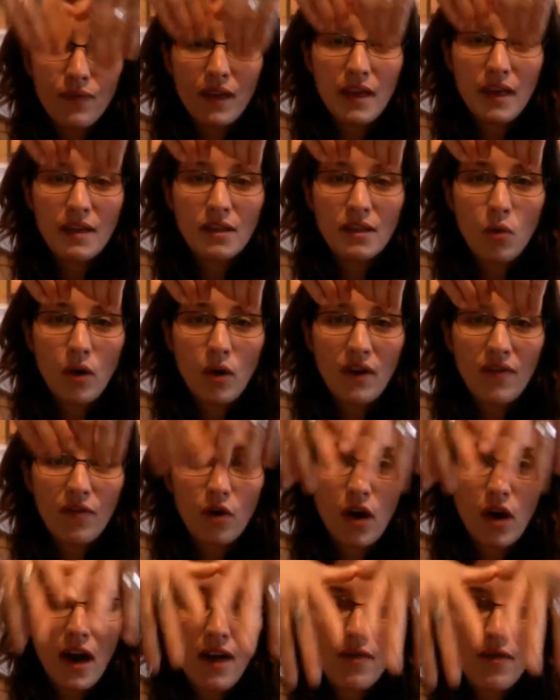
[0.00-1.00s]
is going
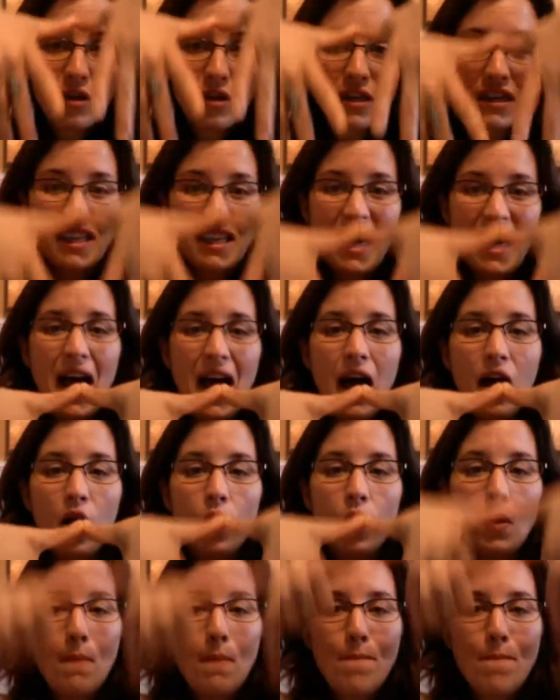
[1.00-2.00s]
forever
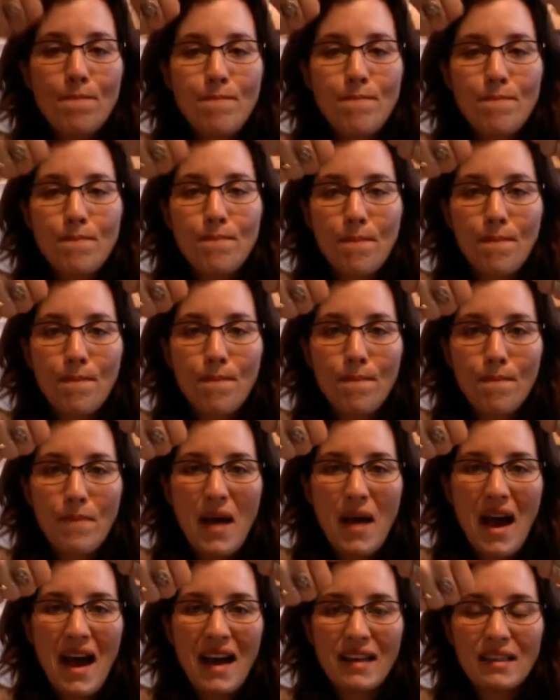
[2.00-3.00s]
down
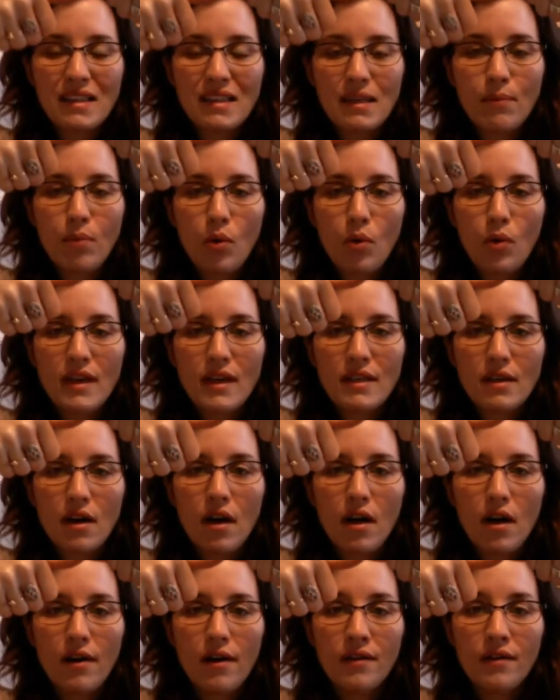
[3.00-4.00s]
past the point
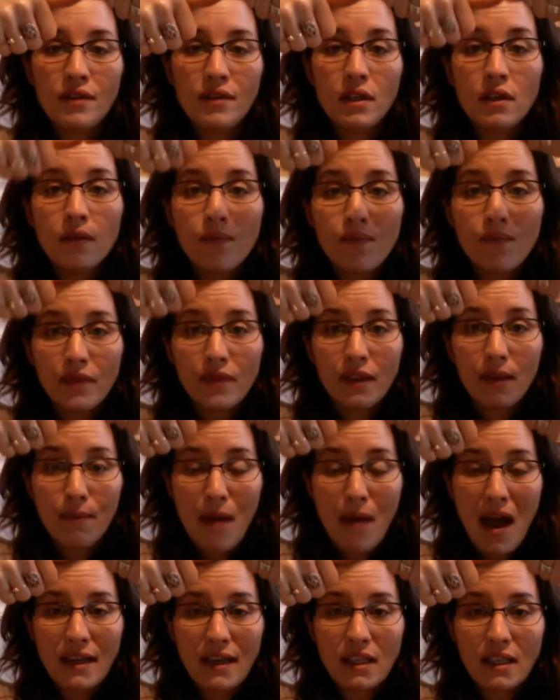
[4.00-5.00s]
of the
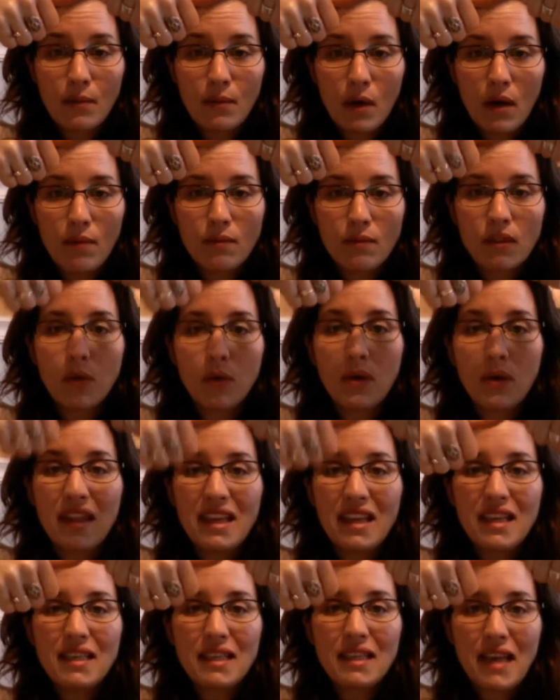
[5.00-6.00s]
maximum. So in
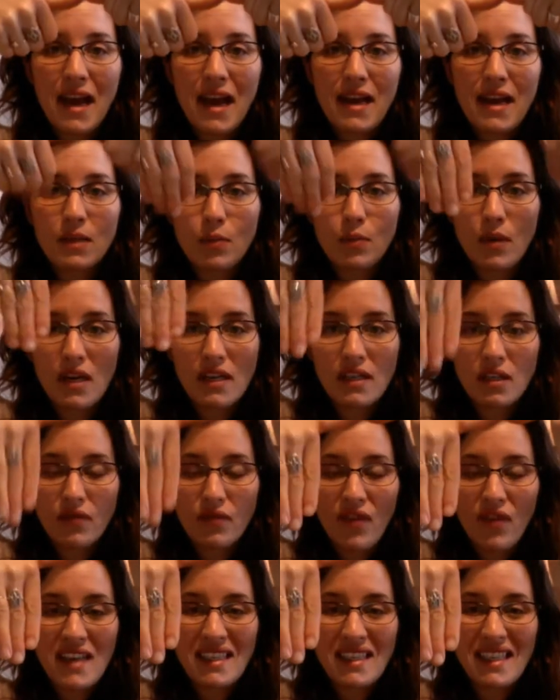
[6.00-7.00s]
this case, when it's
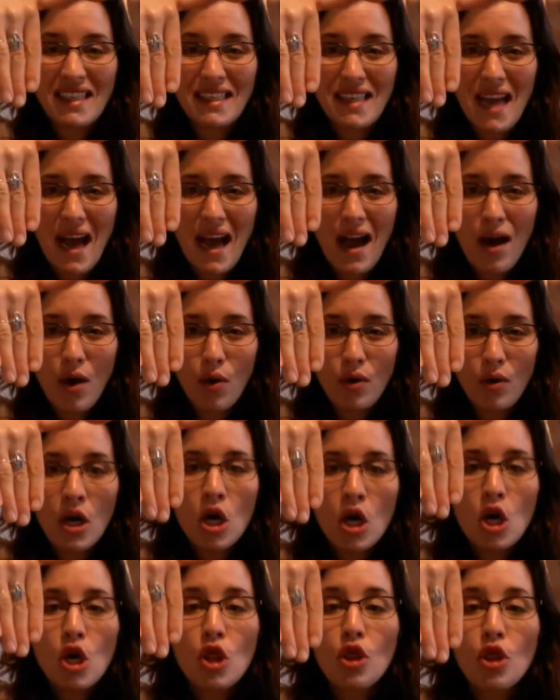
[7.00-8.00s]
facing down,
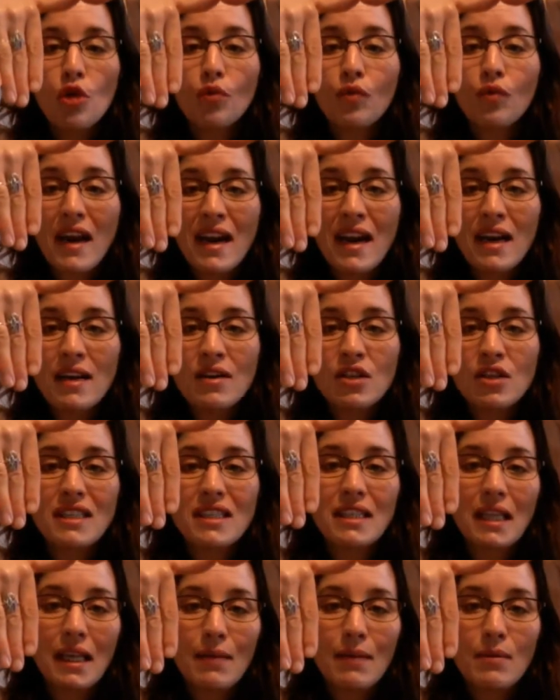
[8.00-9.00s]
the range is
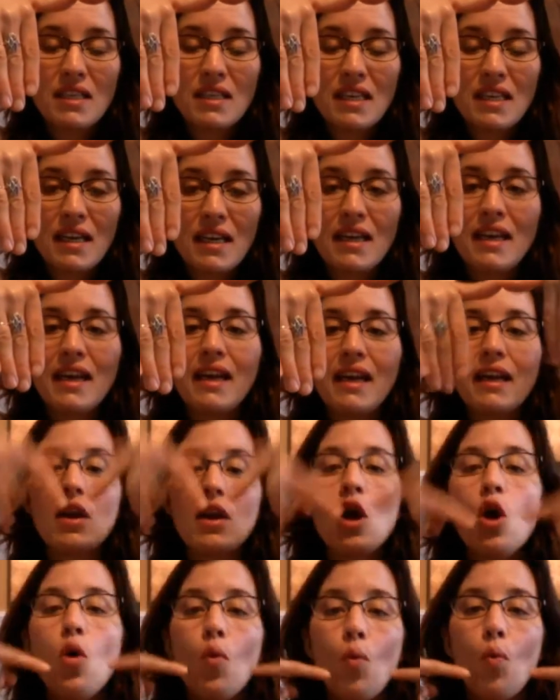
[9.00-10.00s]
limited in
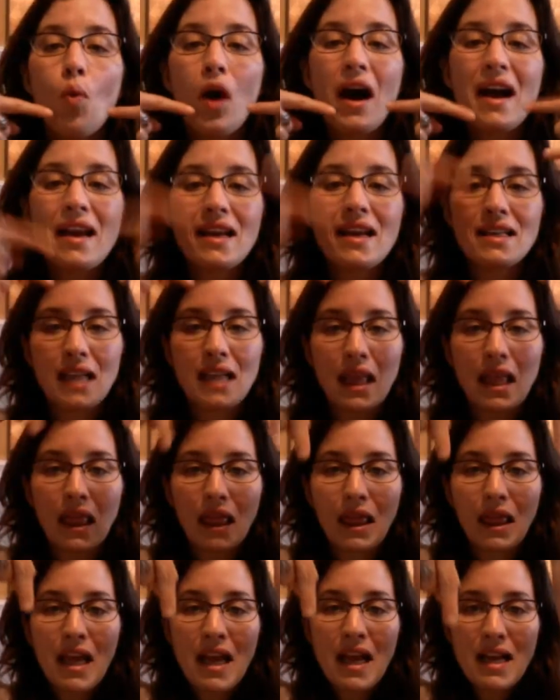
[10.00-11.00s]
y is
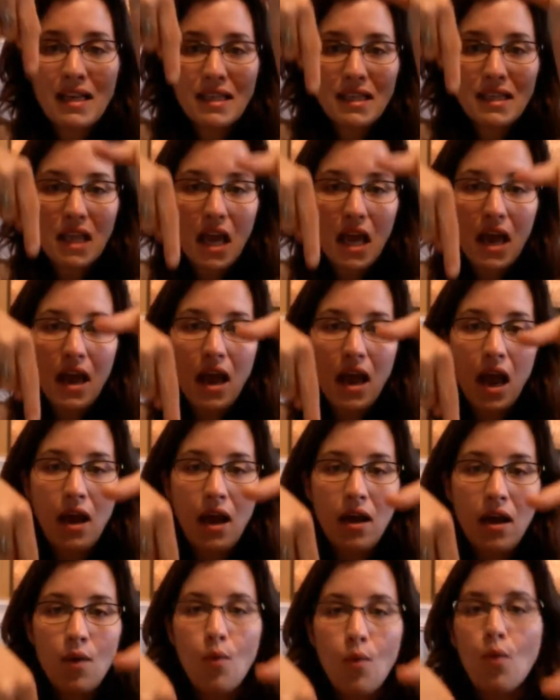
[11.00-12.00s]
less
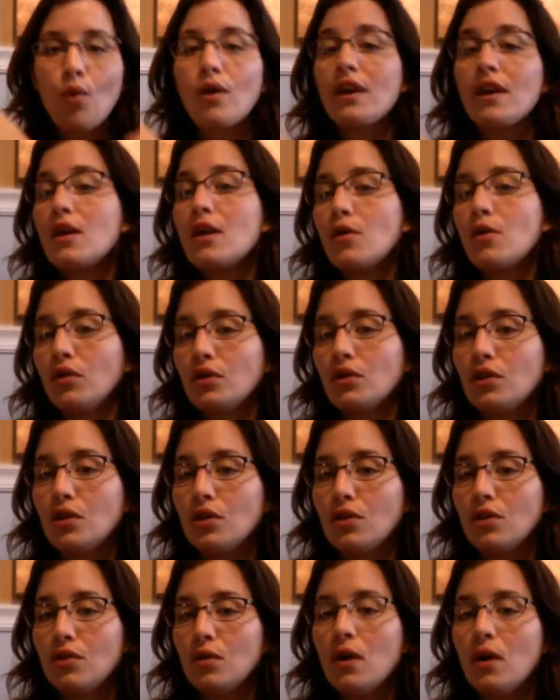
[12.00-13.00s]
than or equal
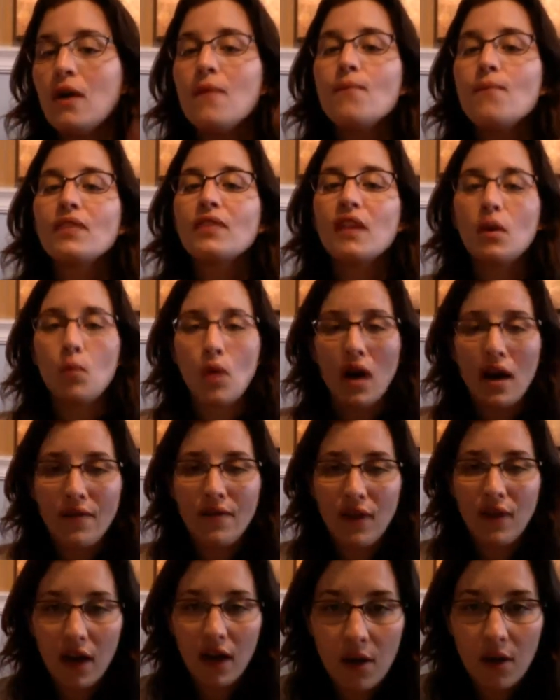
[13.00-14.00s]
to the y
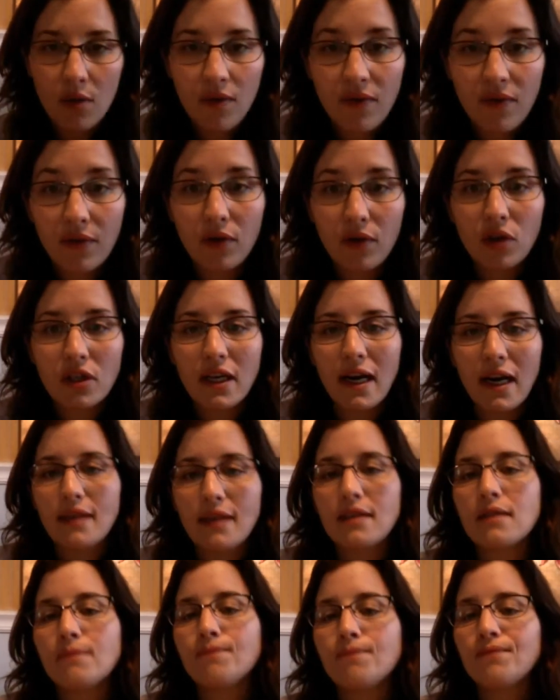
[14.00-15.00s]
value of the
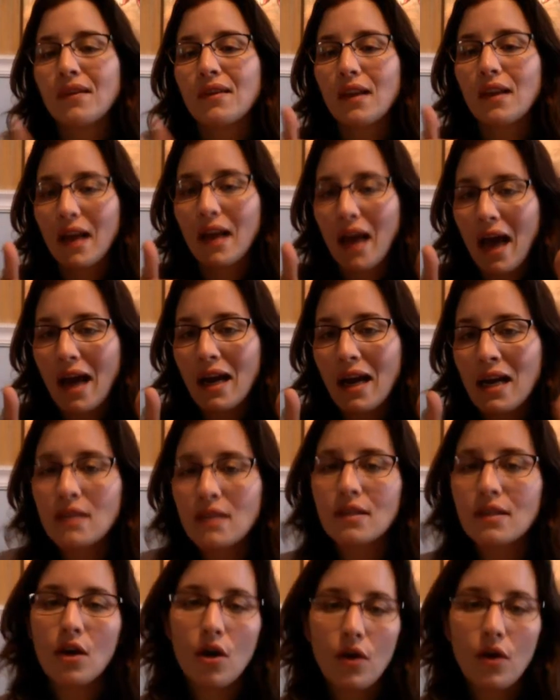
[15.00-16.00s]
vertex. Got
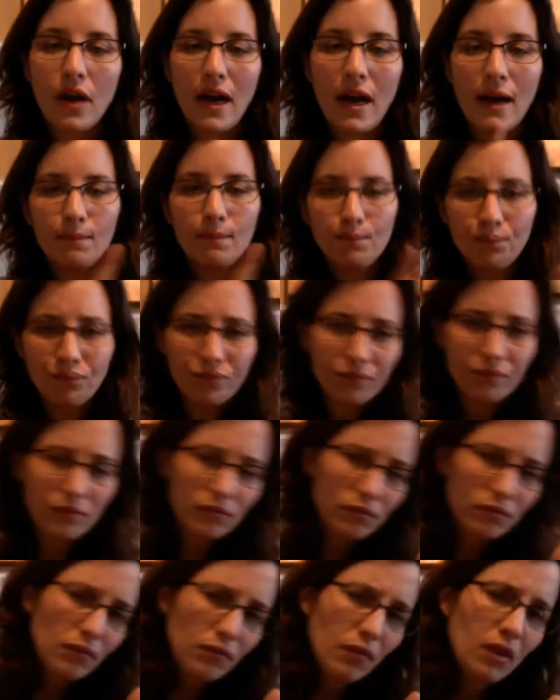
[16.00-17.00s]
it? Okay.
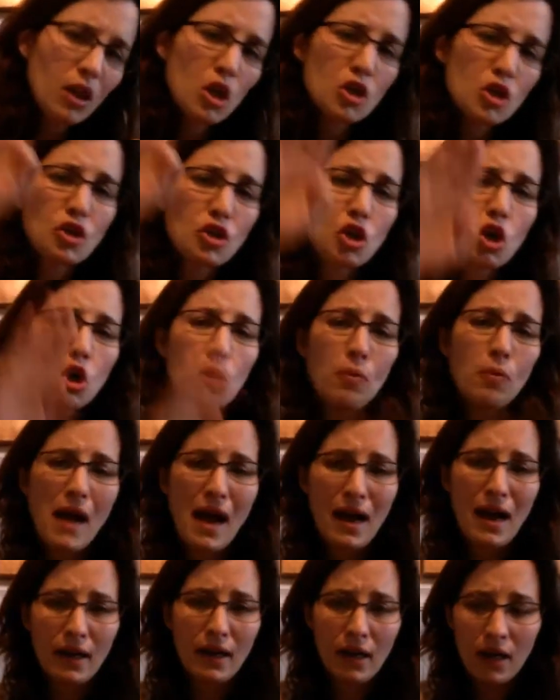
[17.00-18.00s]
Circle
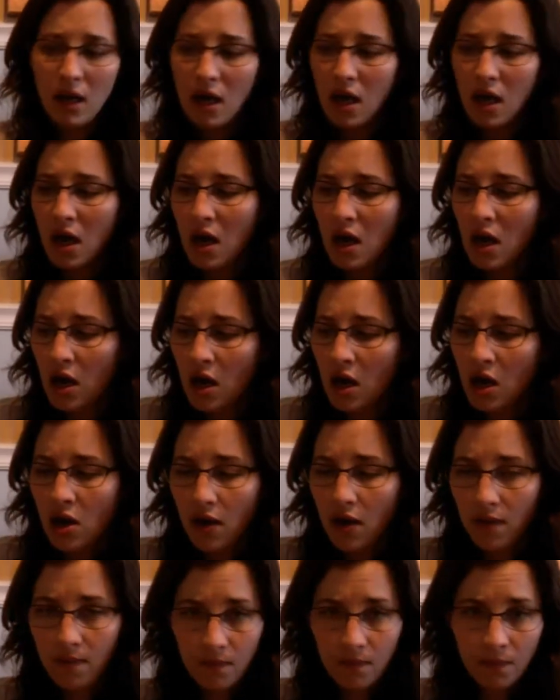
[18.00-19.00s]
back.
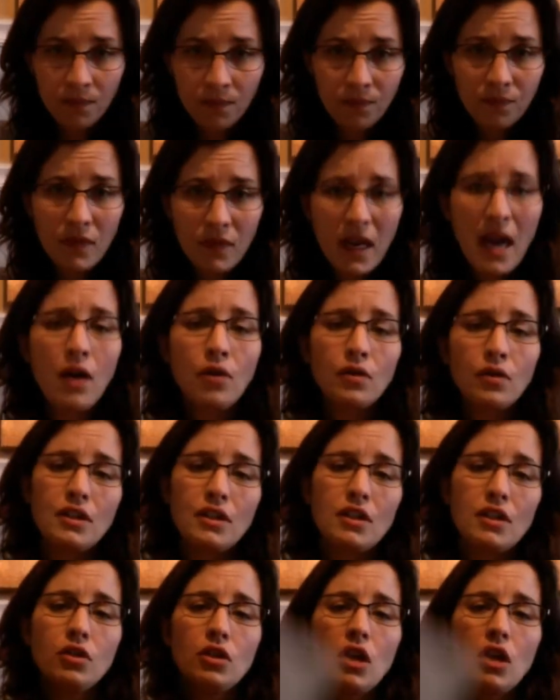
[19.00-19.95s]
Now, still